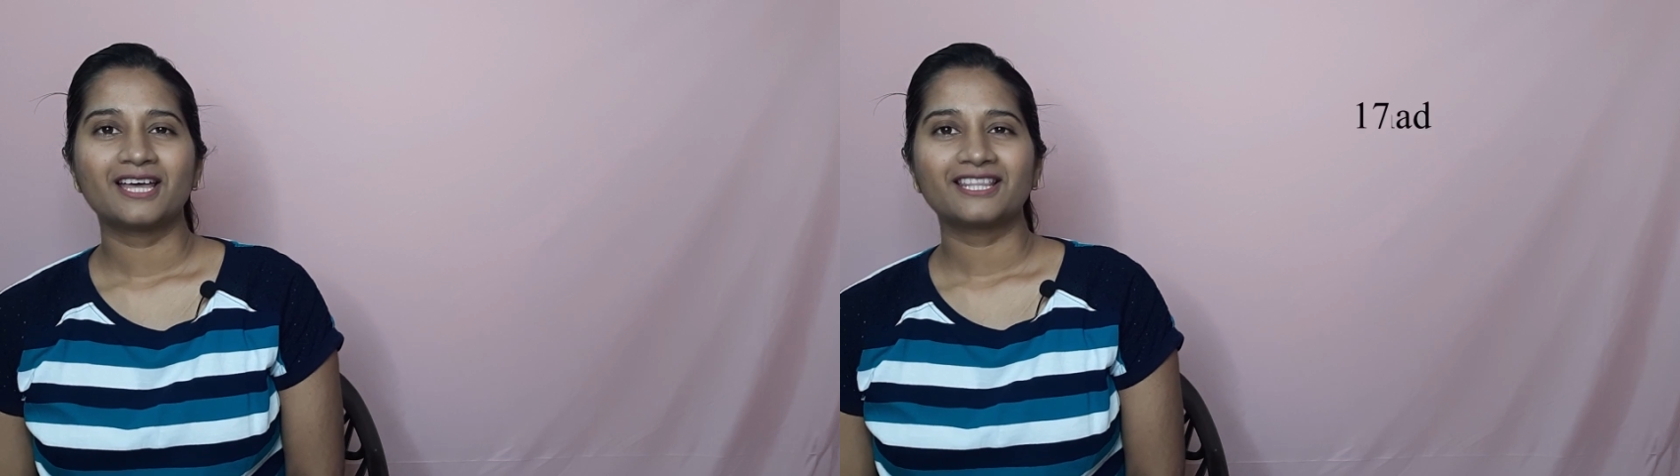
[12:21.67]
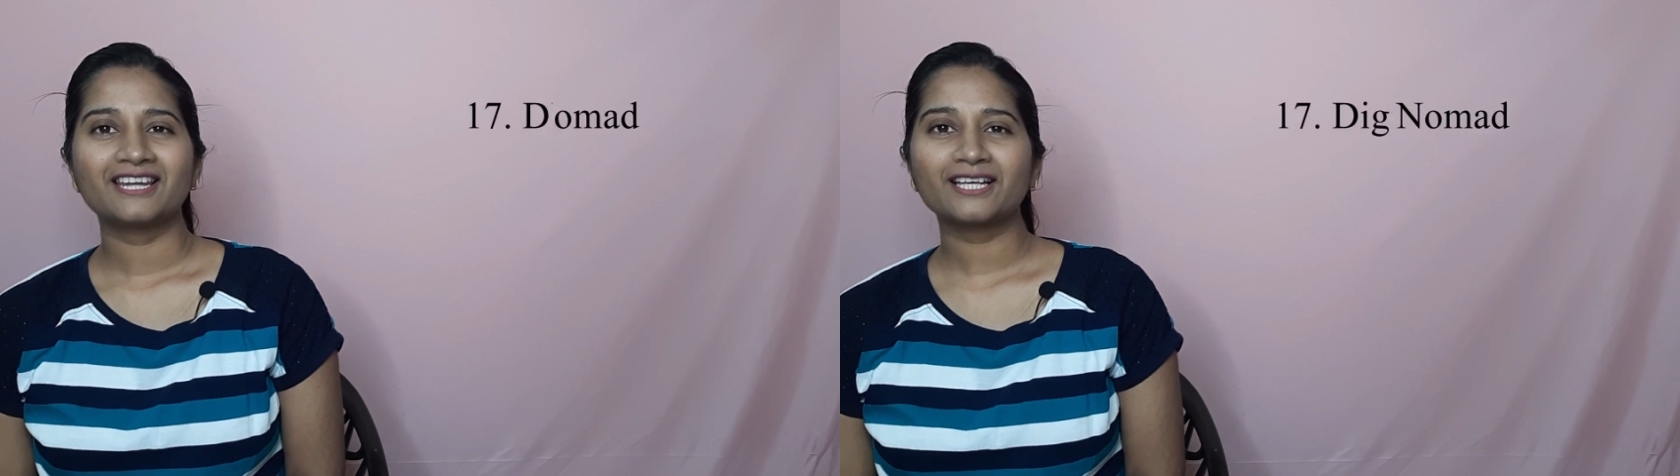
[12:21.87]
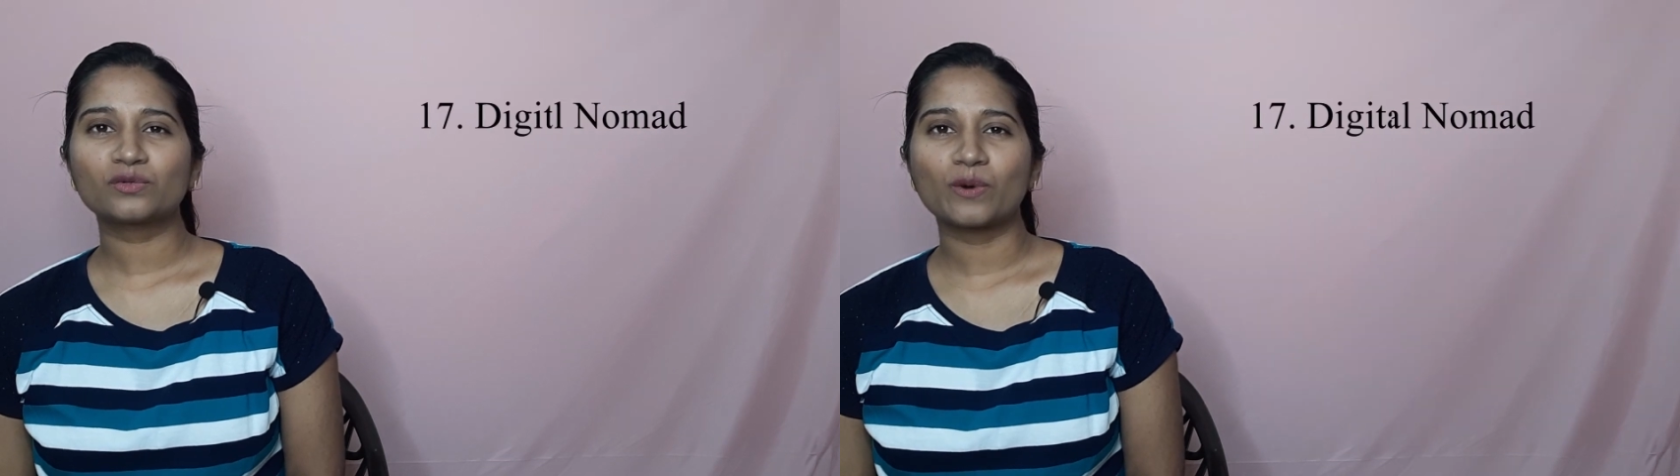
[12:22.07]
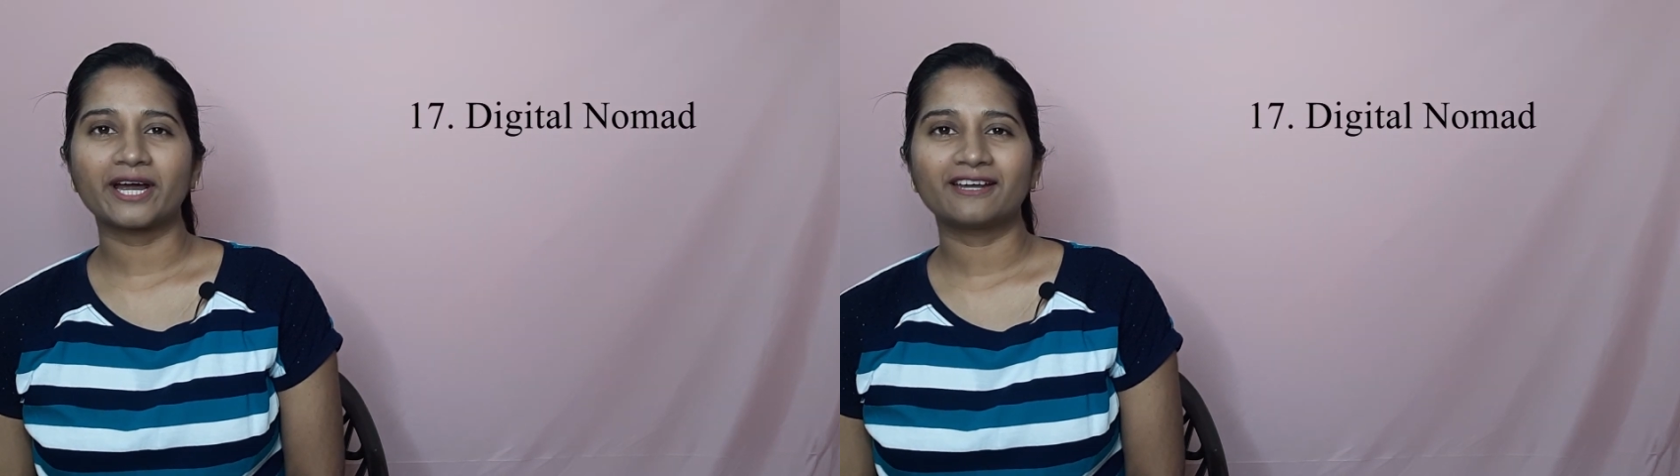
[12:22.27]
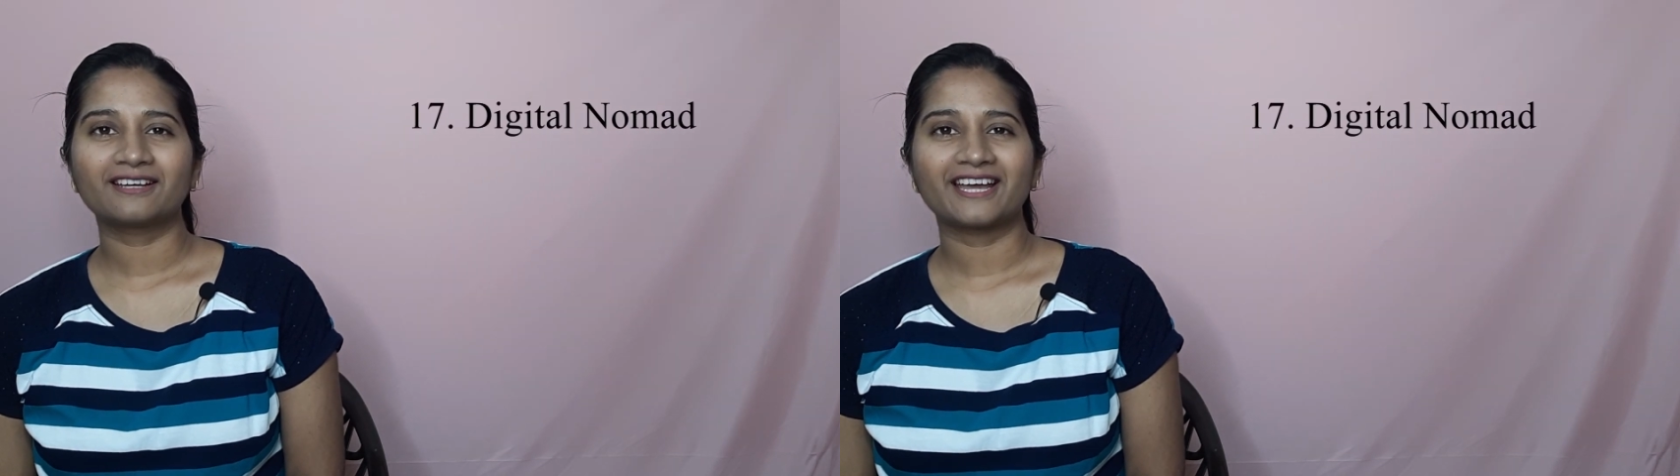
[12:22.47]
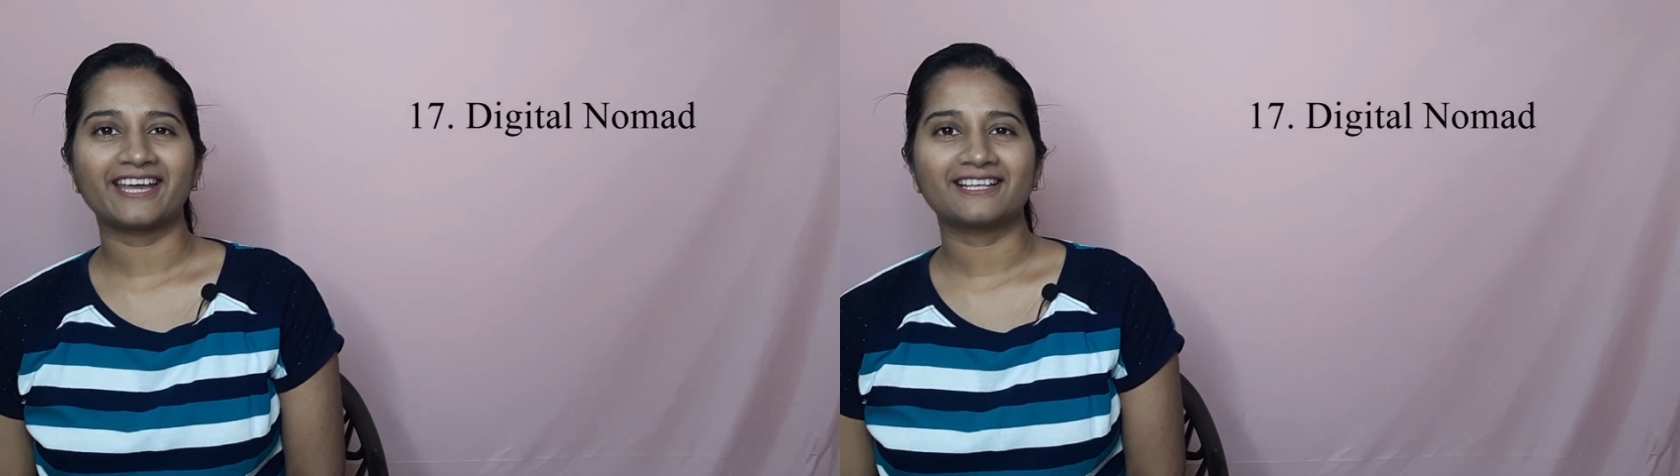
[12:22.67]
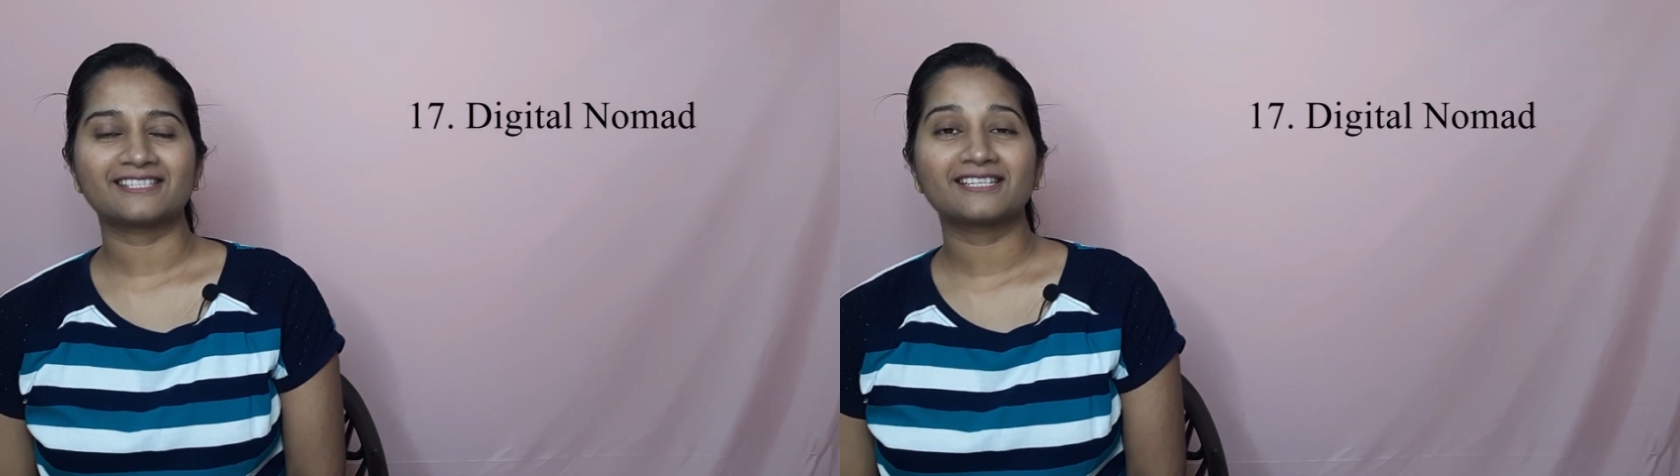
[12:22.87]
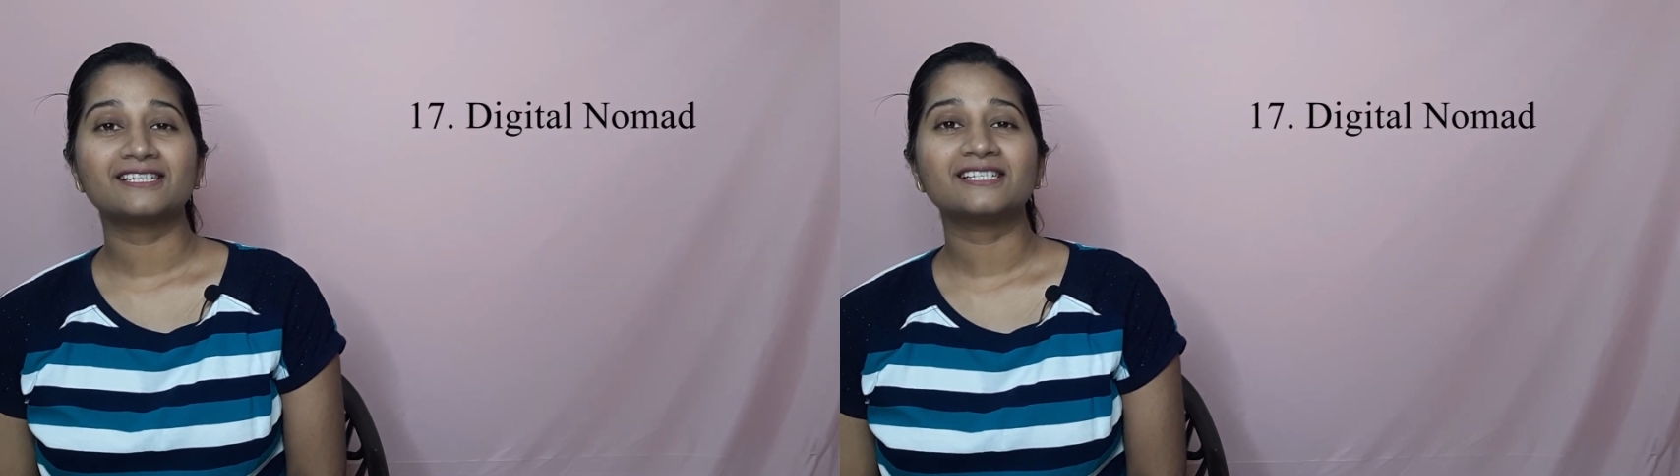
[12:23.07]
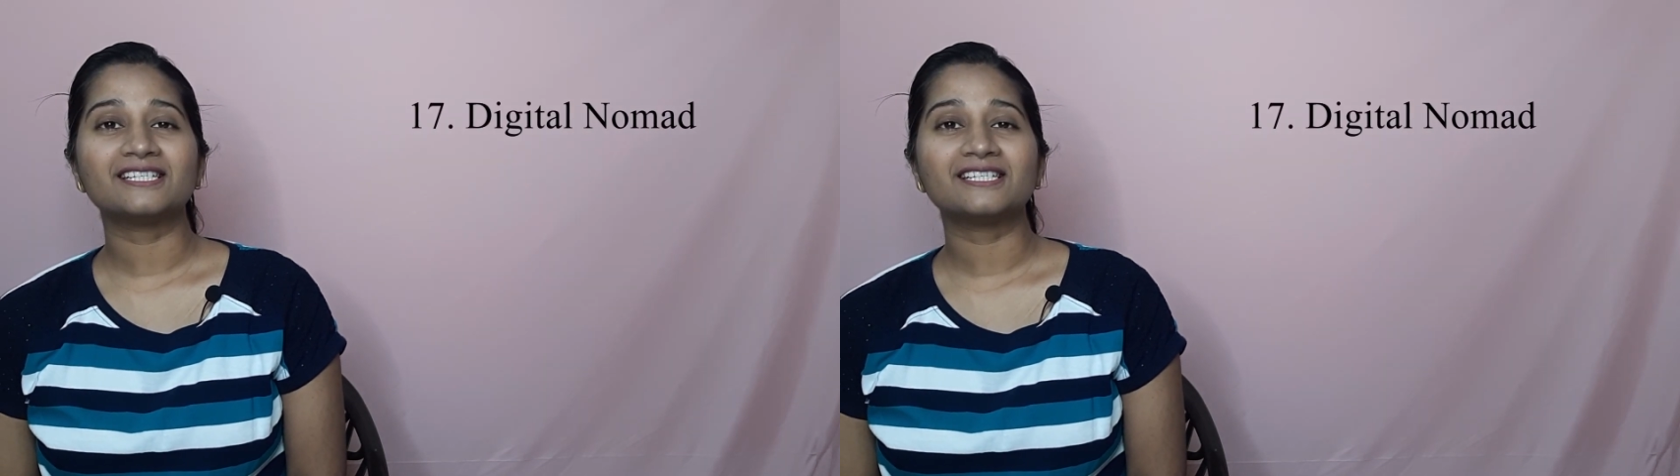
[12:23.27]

The next word is